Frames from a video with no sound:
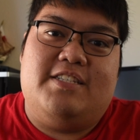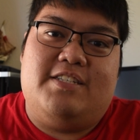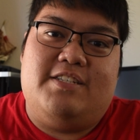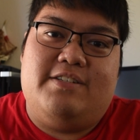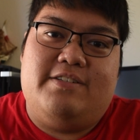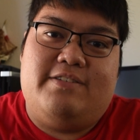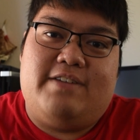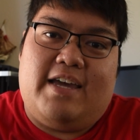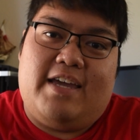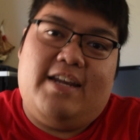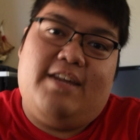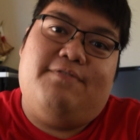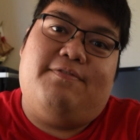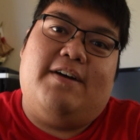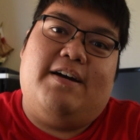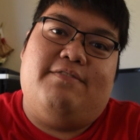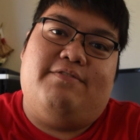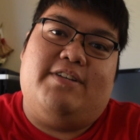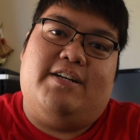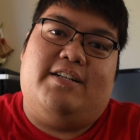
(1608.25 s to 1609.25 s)
to
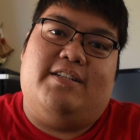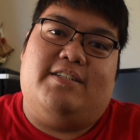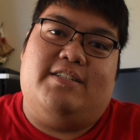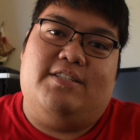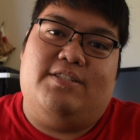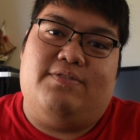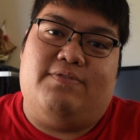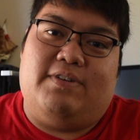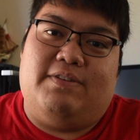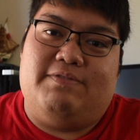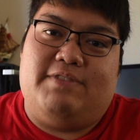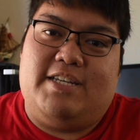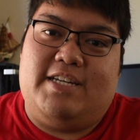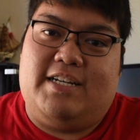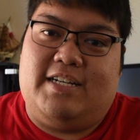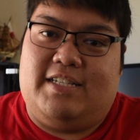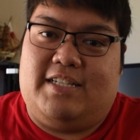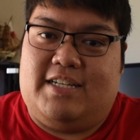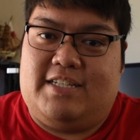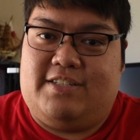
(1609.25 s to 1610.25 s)
$85 from the
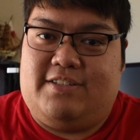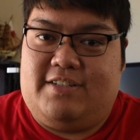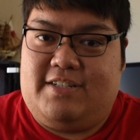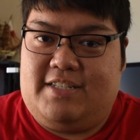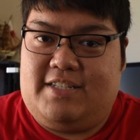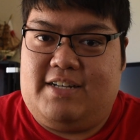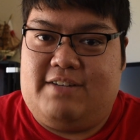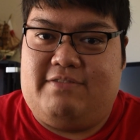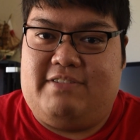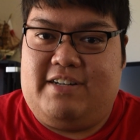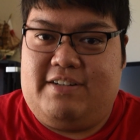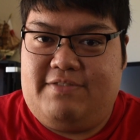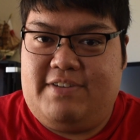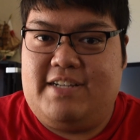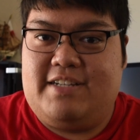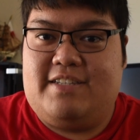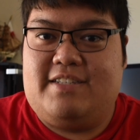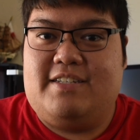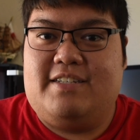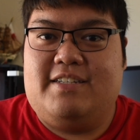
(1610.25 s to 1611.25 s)
Colossal Discovery
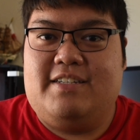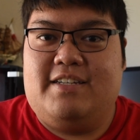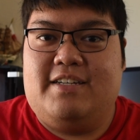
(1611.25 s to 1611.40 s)
event.